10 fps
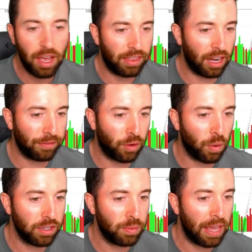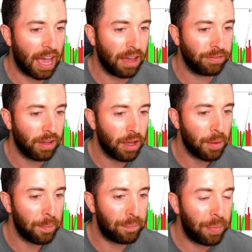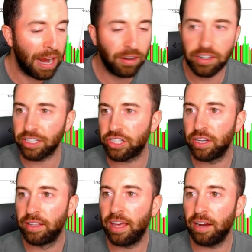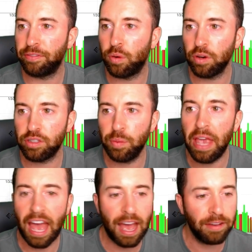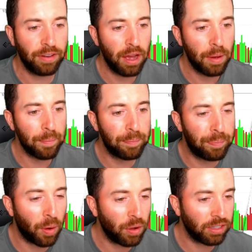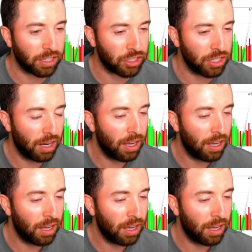Then, of course, we have bearish. Then, of course, we have bullish.